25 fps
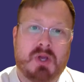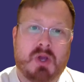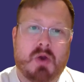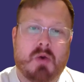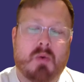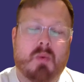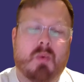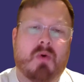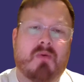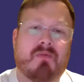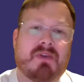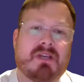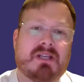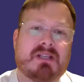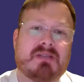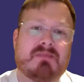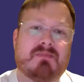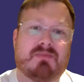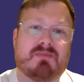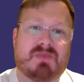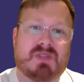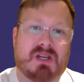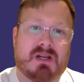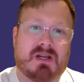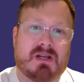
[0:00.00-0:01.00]
What this
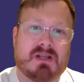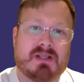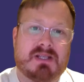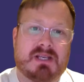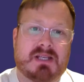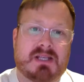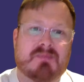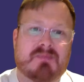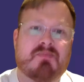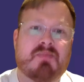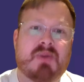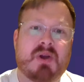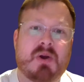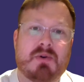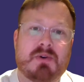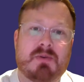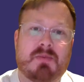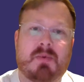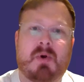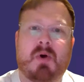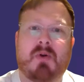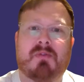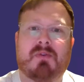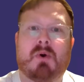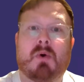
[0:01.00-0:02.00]
does is build
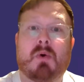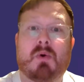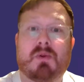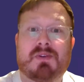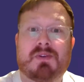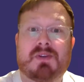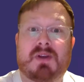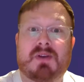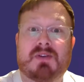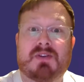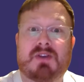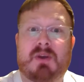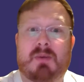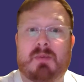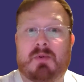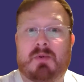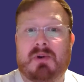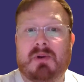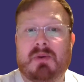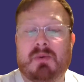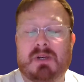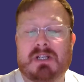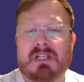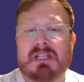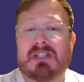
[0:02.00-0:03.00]
upon auto summary,
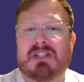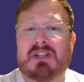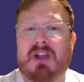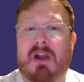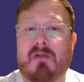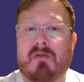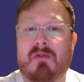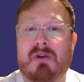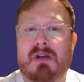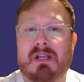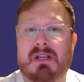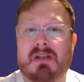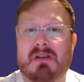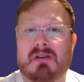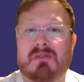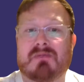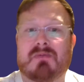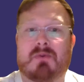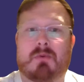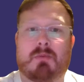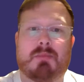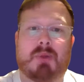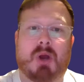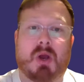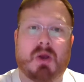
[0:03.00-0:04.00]
which is generally used
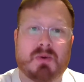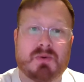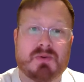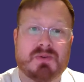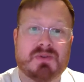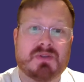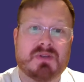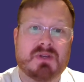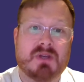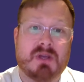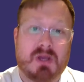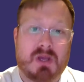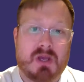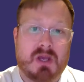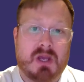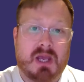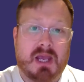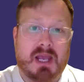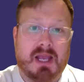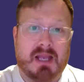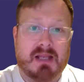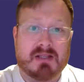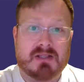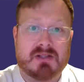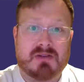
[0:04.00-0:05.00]
for
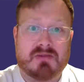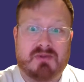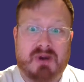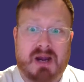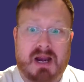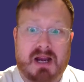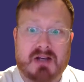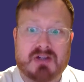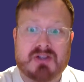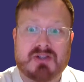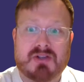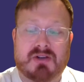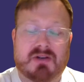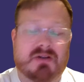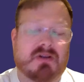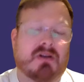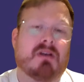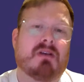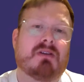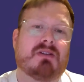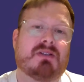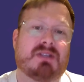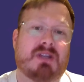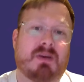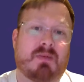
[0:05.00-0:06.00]
post-interaction
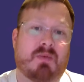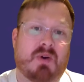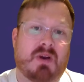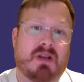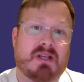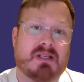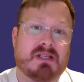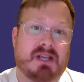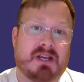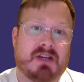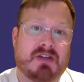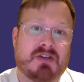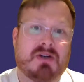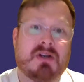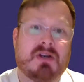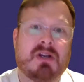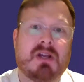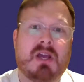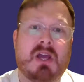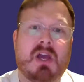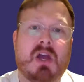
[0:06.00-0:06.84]
summarization,